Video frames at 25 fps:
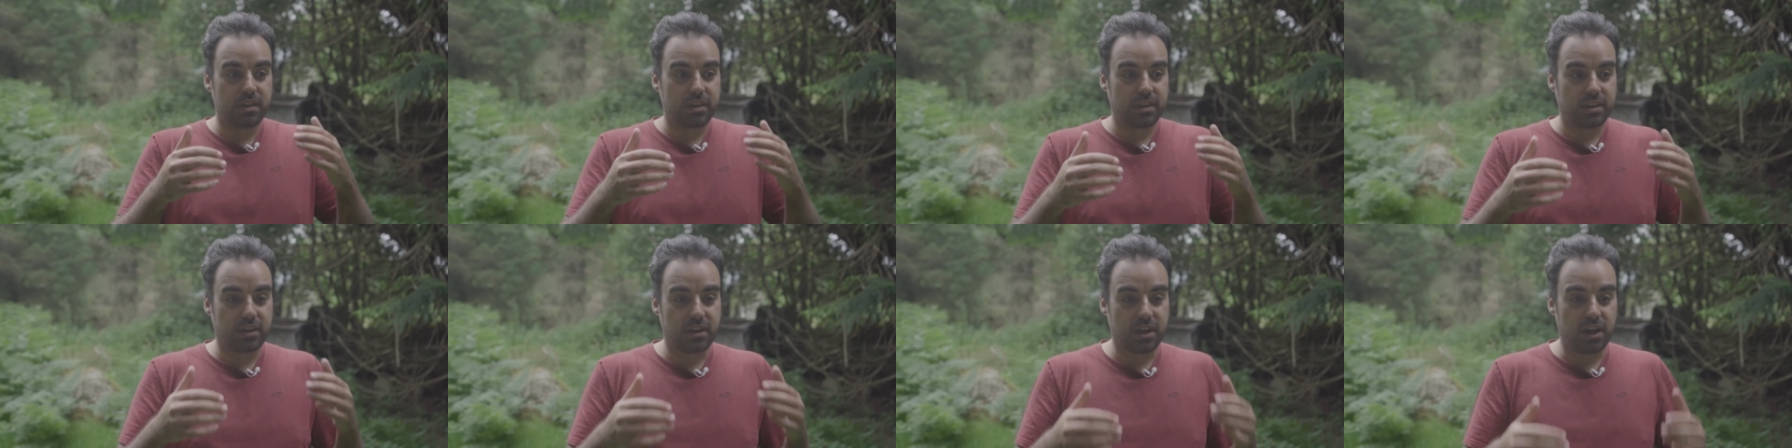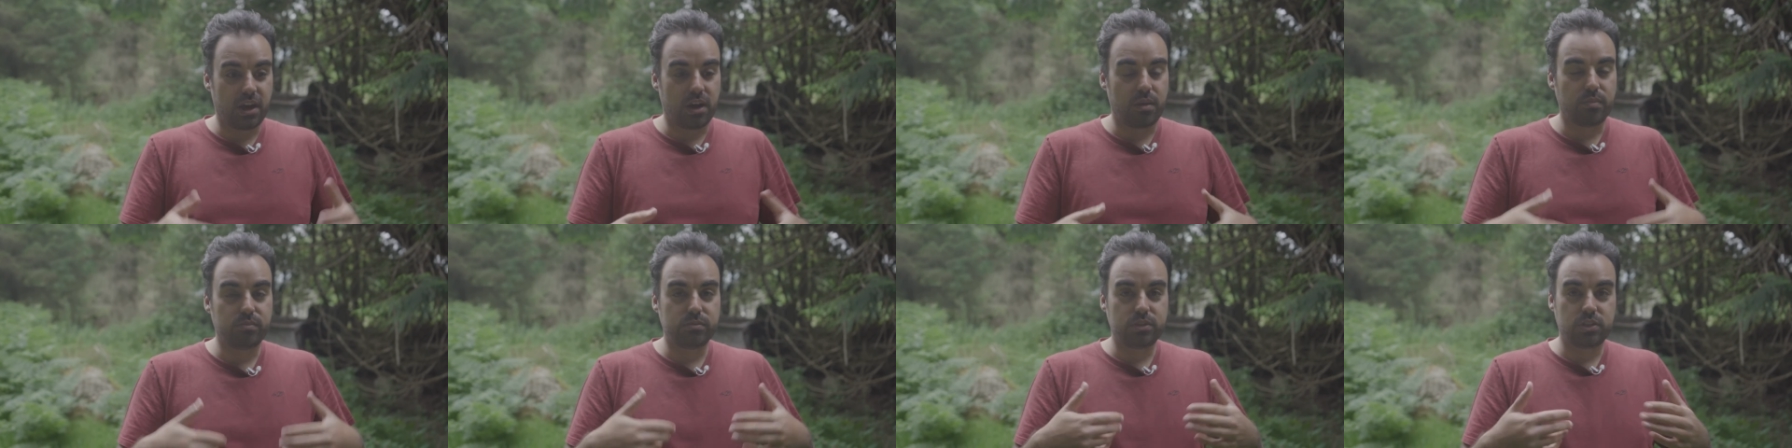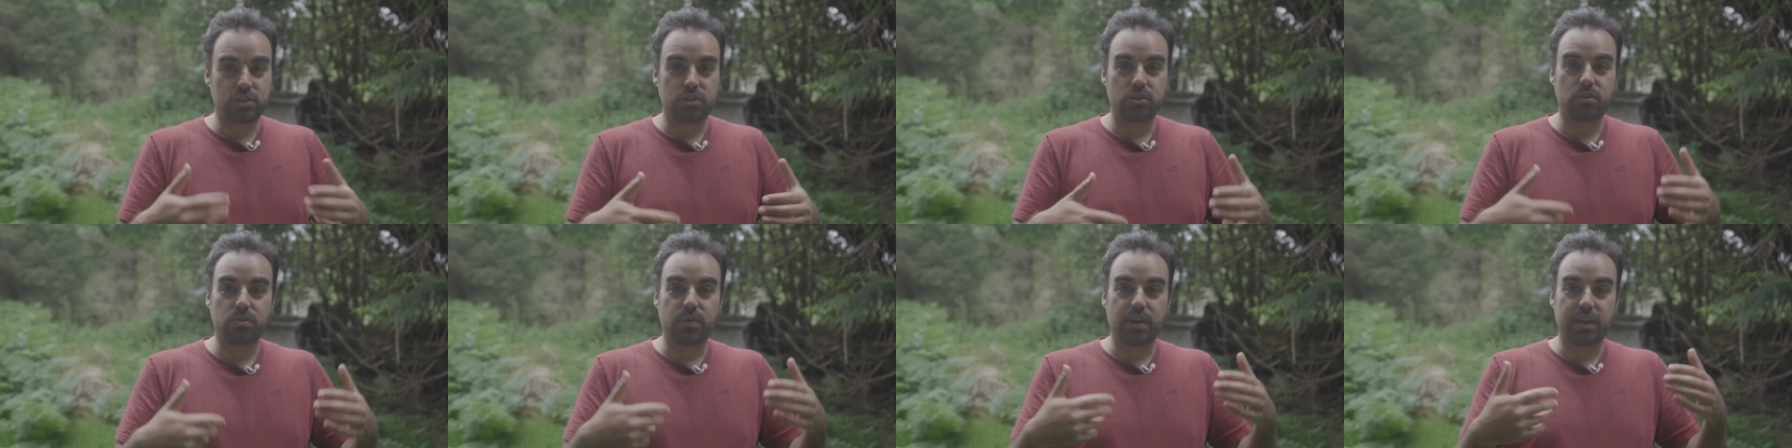come
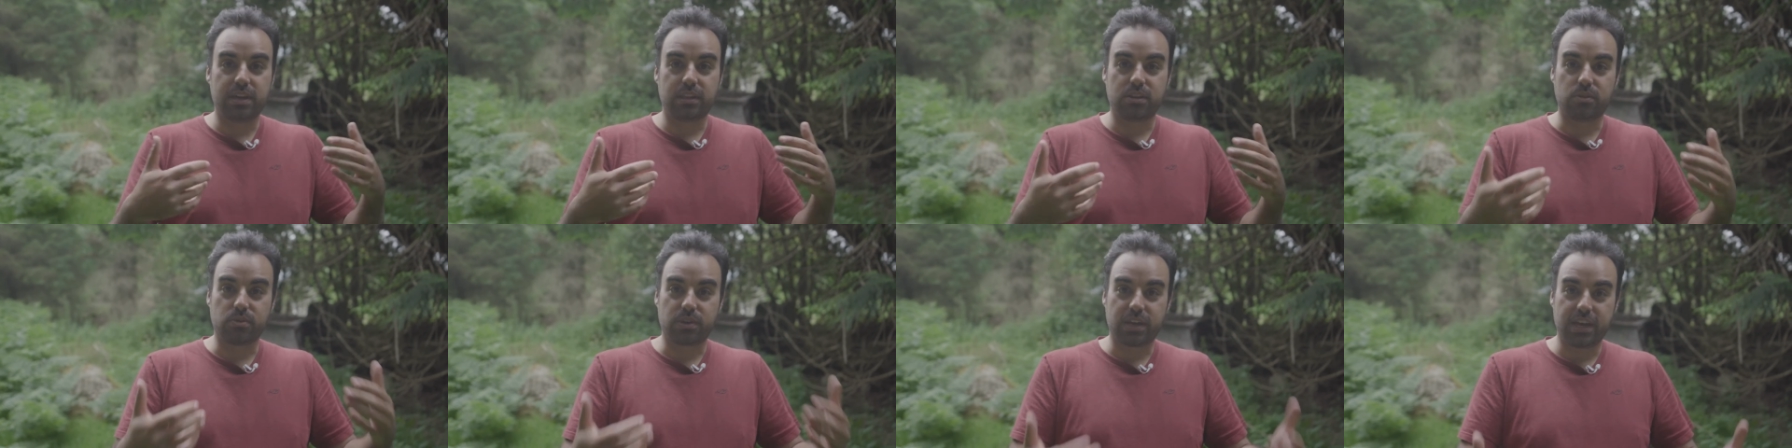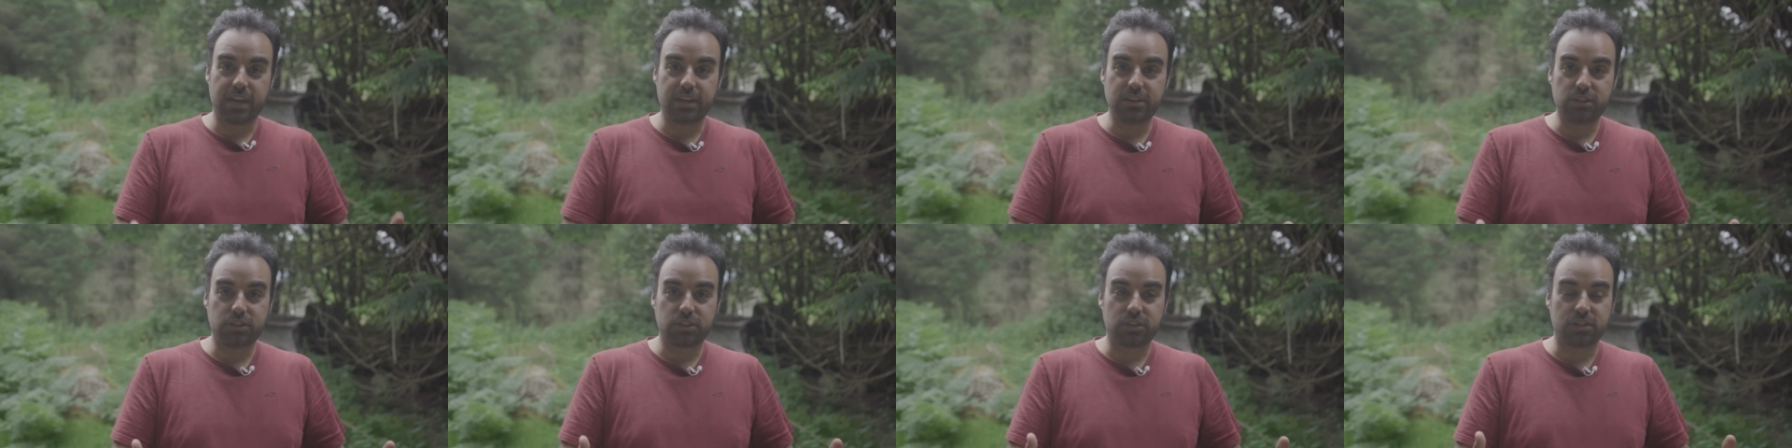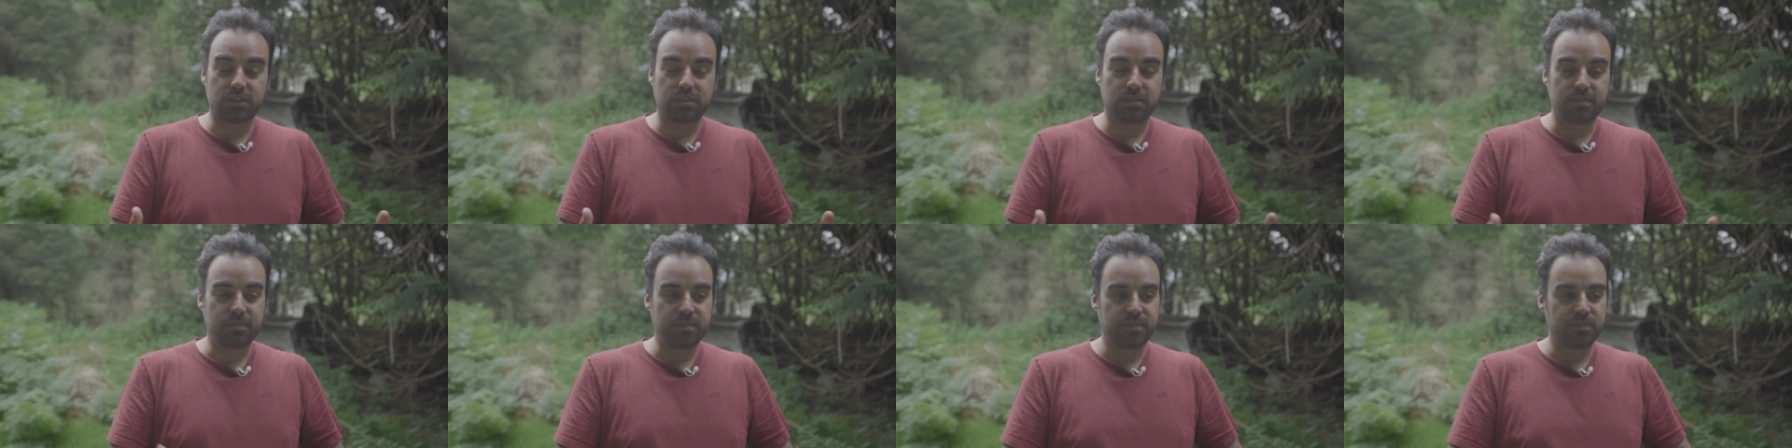to a
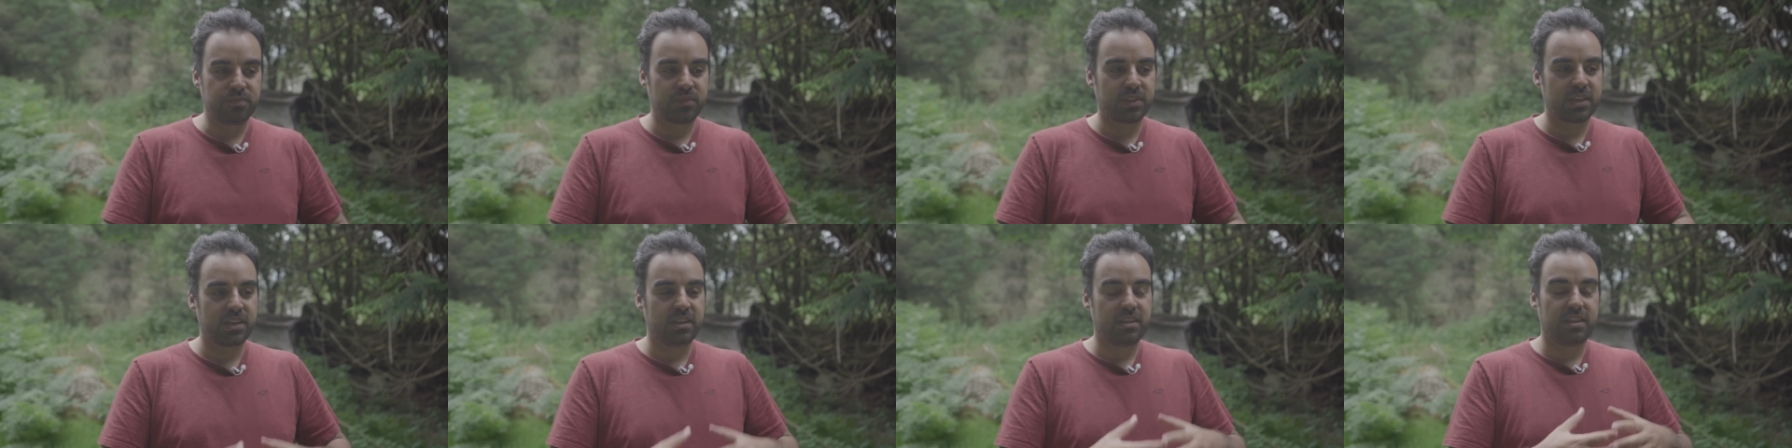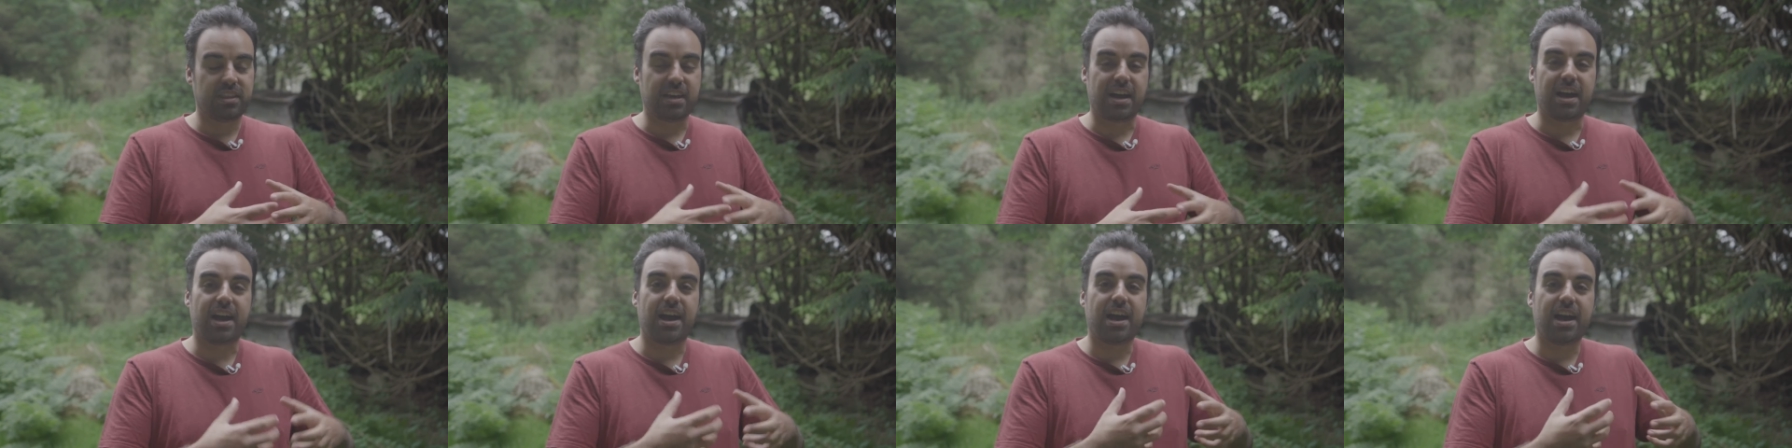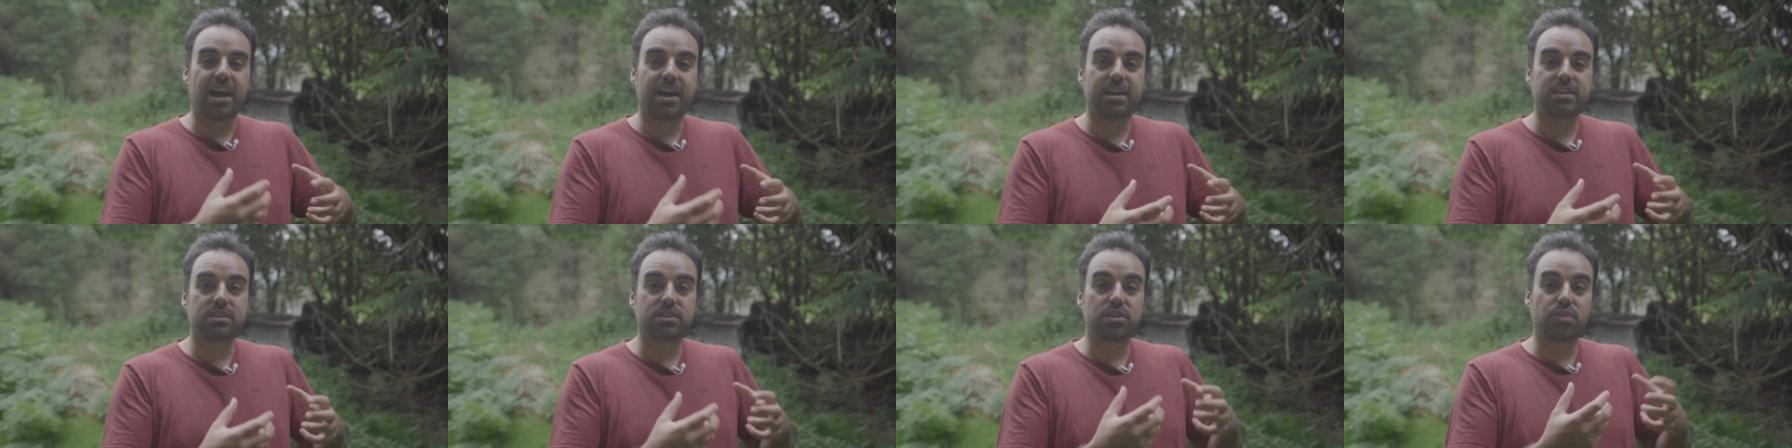location that
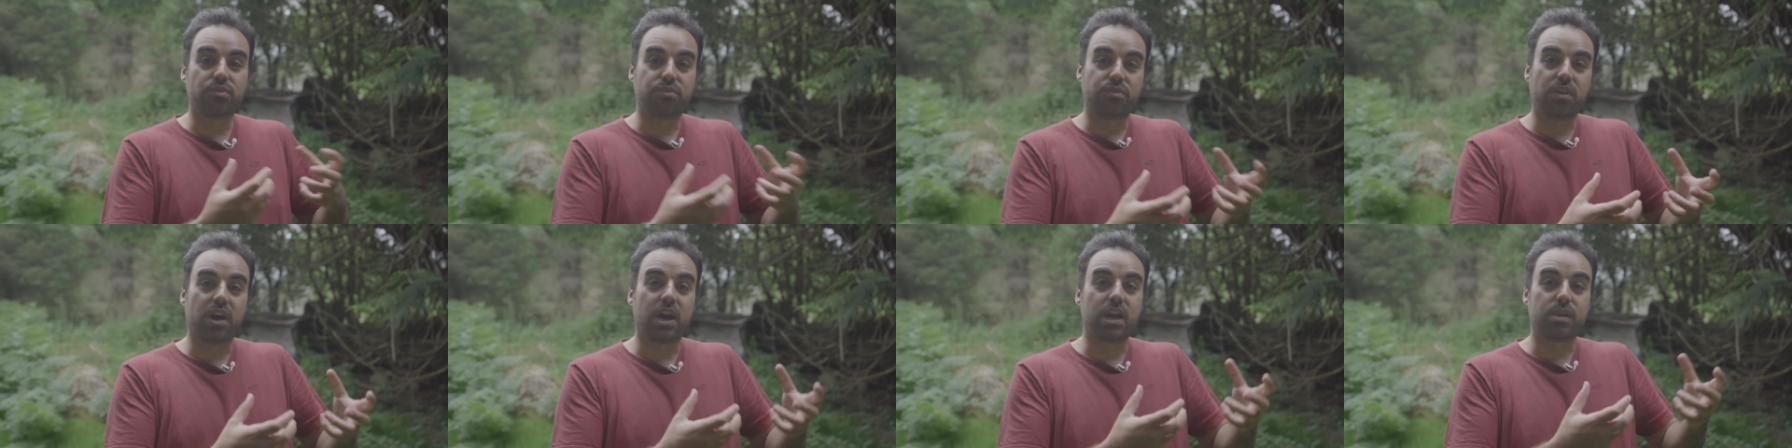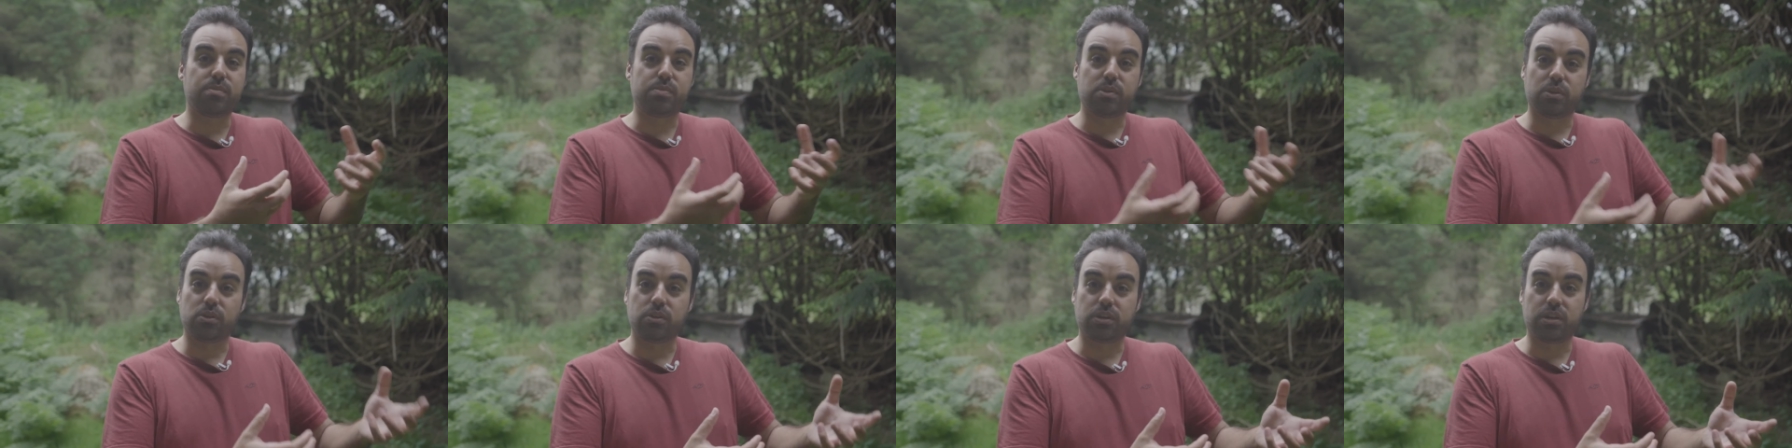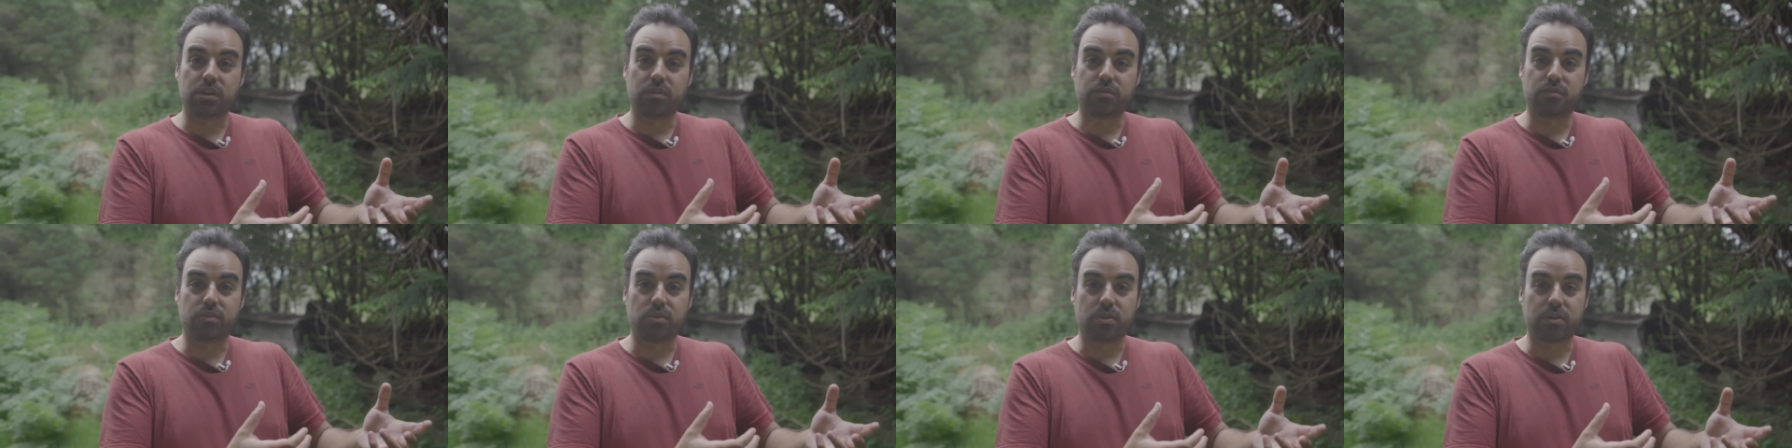has the vibe you're
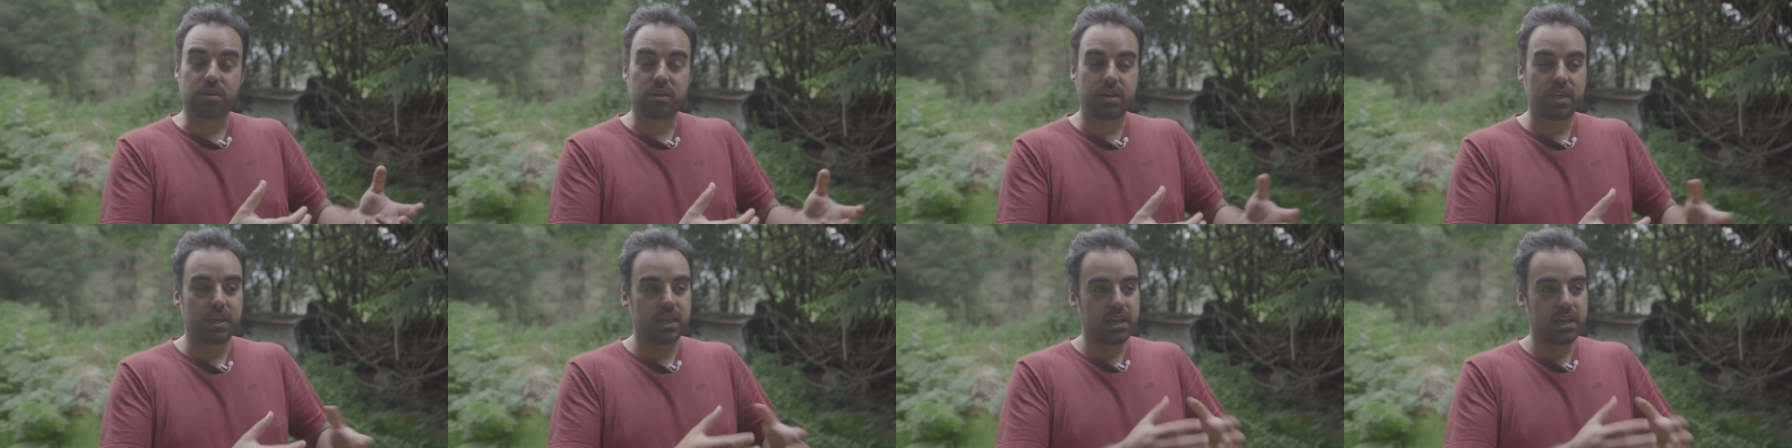looking for.